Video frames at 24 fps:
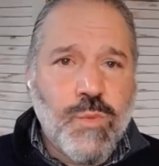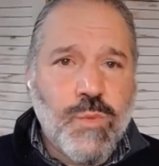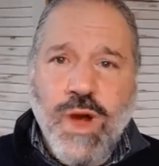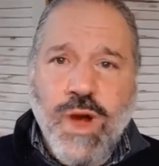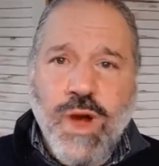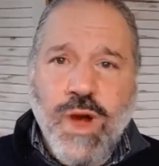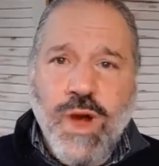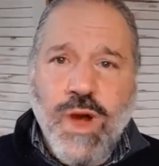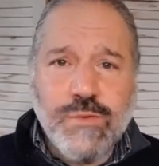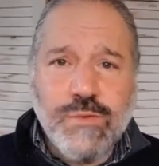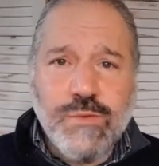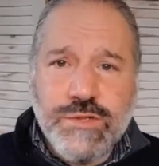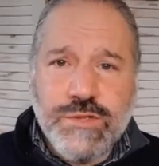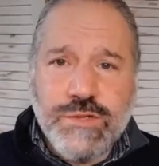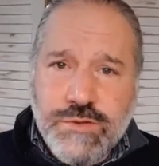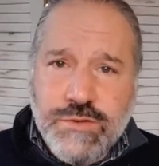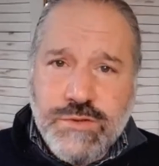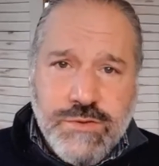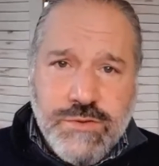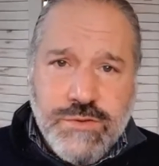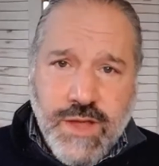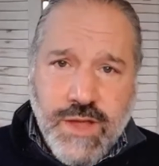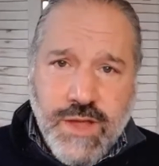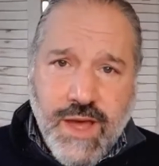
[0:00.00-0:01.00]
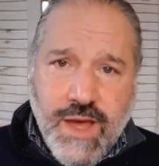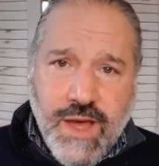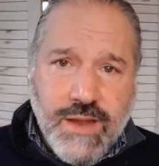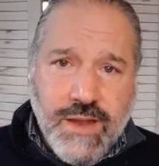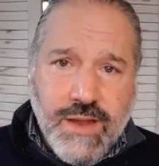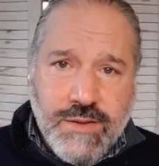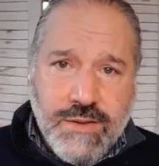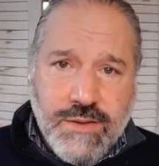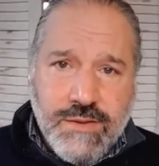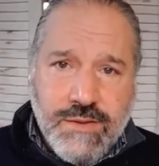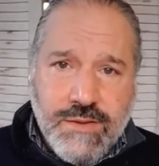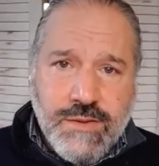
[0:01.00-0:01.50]
why would you do that?
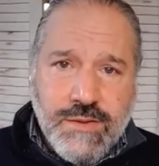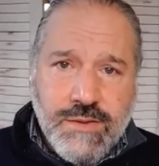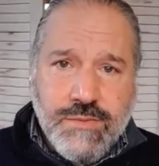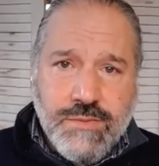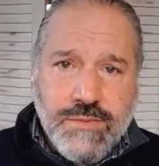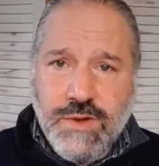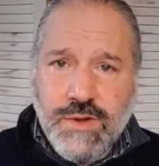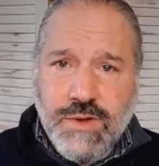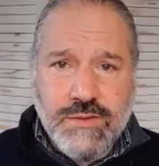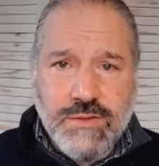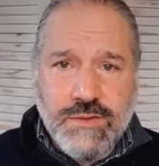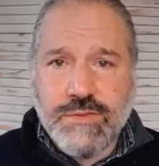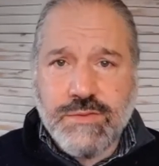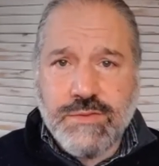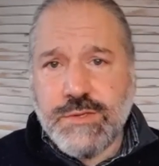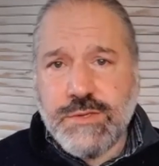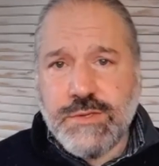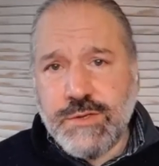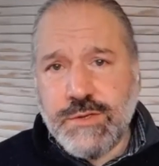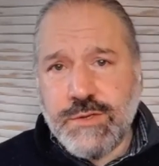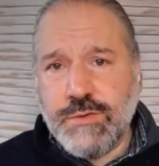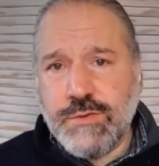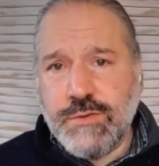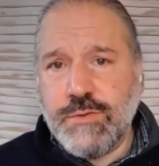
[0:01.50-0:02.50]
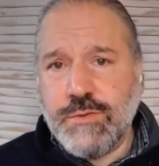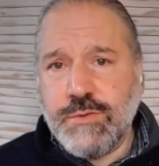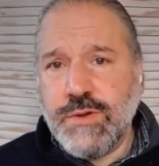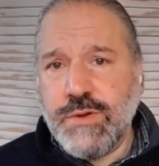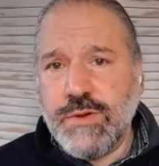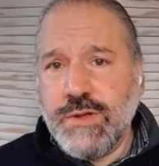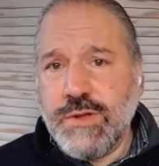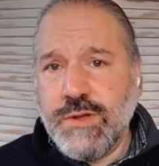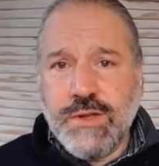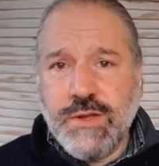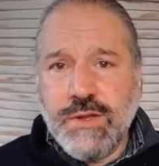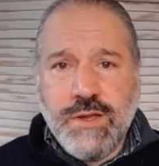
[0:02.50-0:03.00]
Well, to
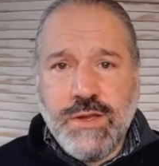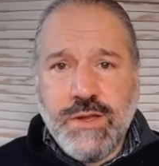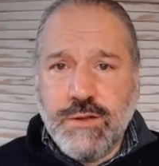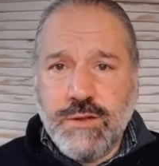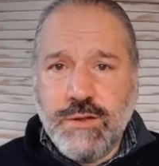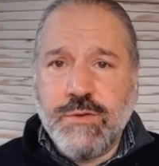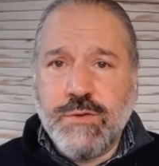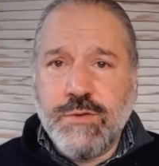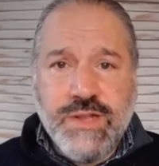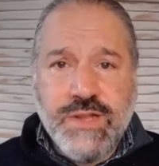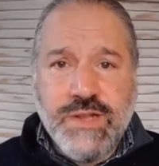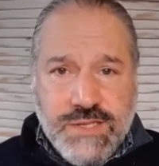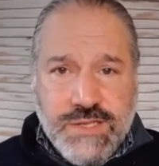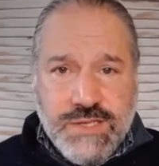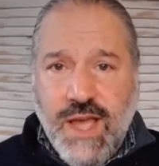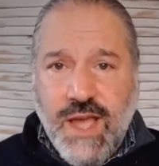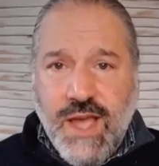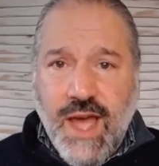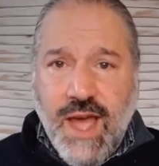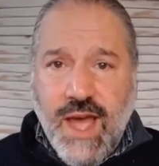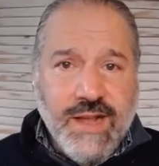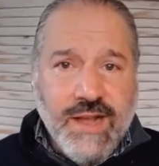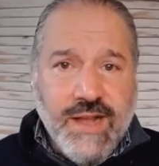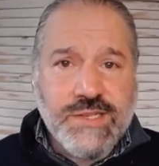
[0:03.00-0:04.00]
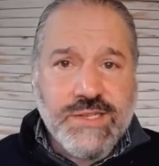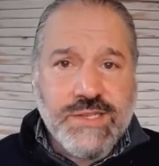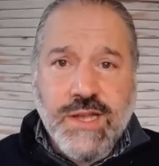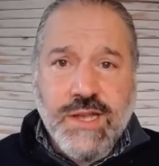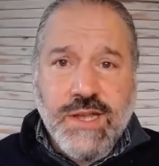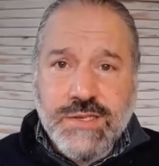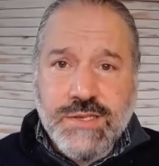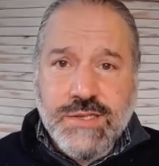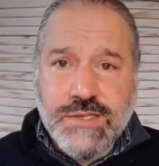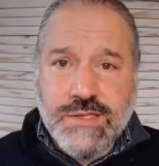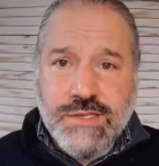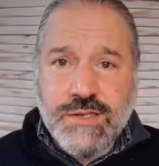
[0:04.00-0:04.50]
increase
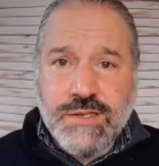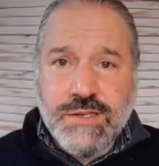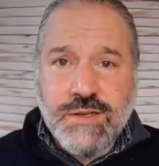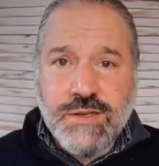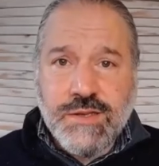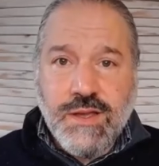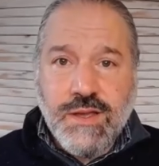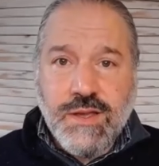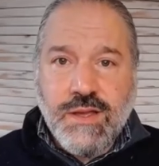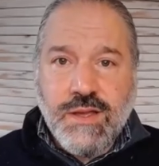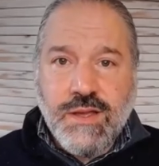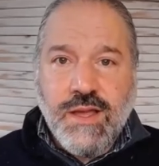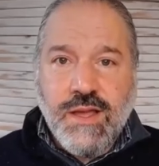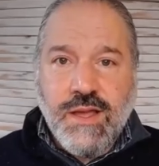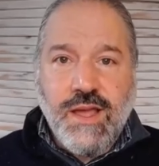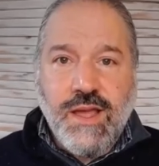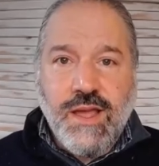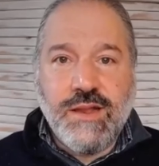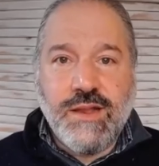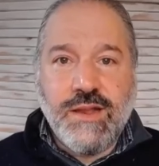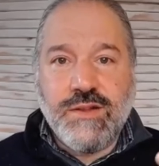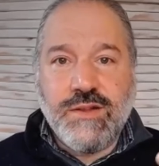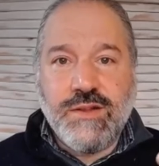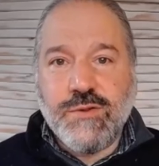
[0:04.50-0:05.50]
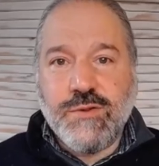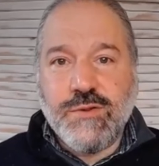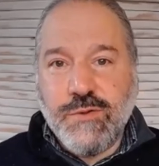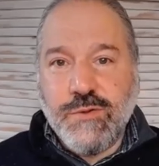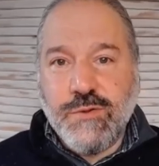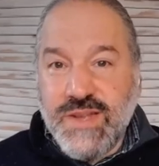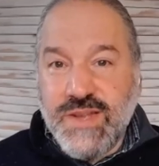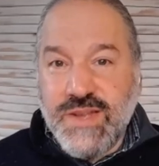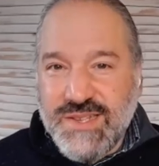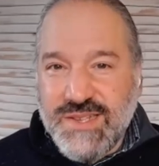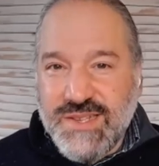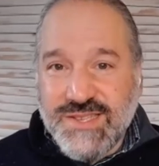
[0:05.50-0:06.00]
access and
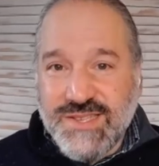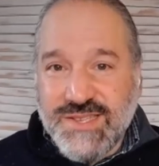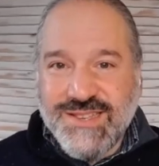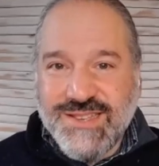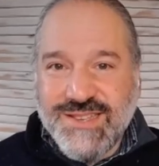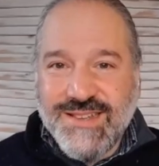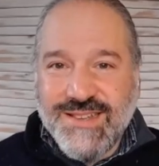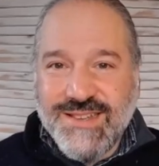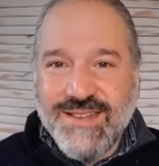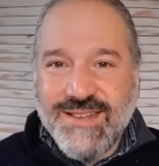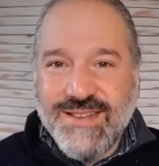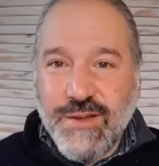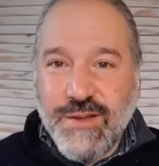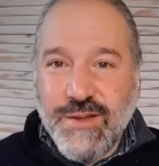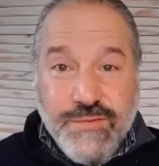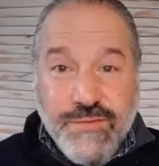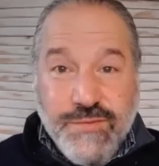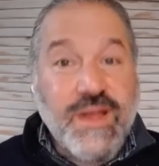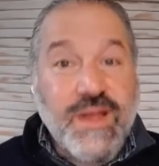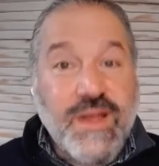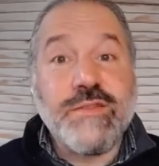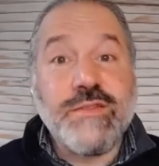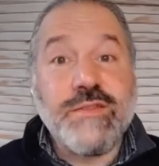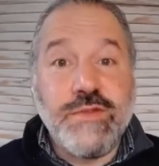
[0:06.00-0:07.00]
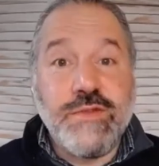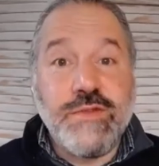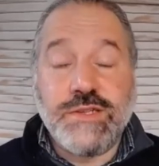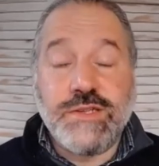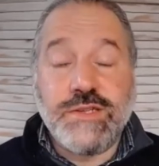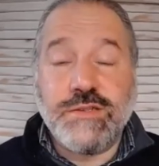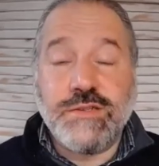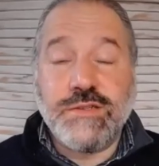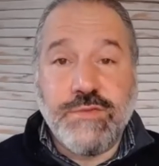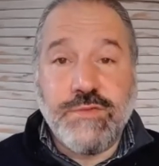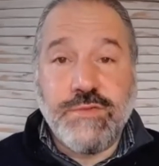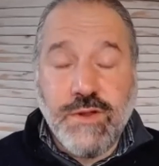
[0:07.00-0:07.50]
increase
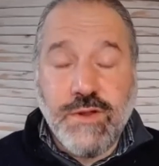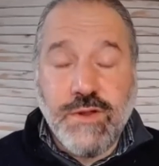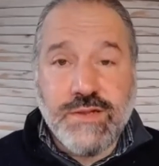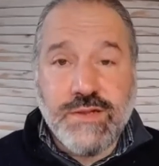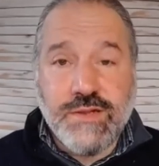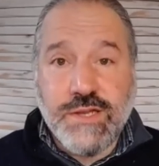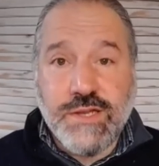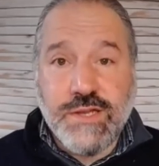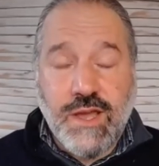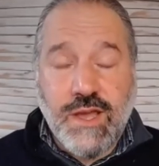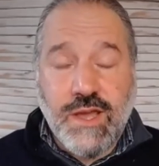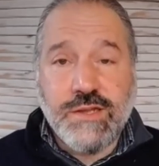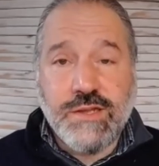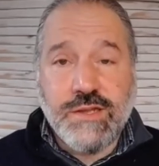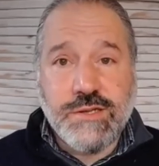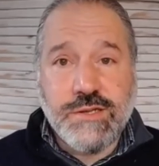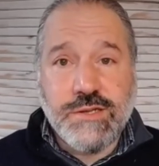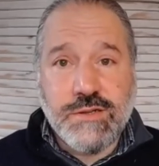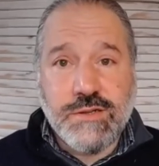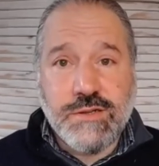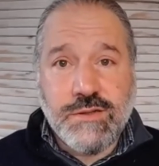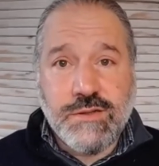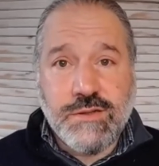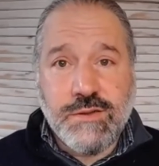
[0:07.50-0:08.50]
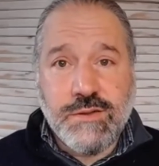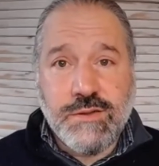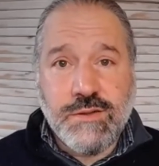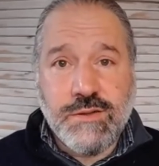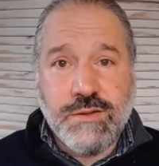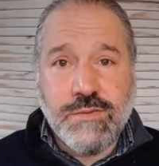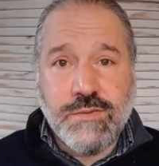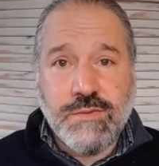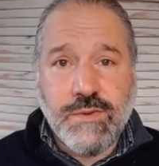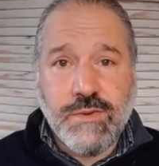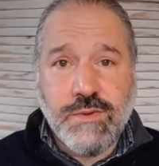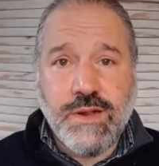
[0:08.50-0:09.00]
effectiveness of your education,
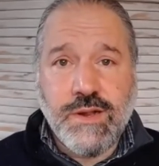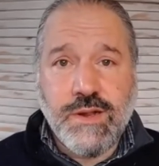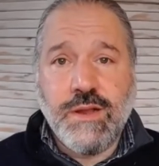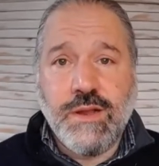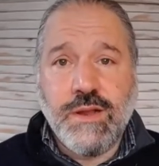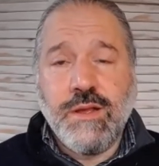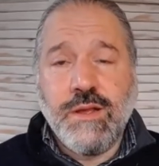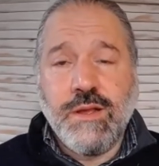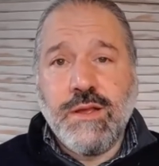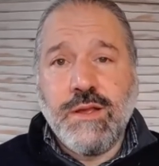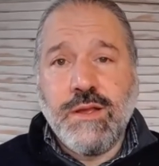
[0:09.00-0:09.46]
right?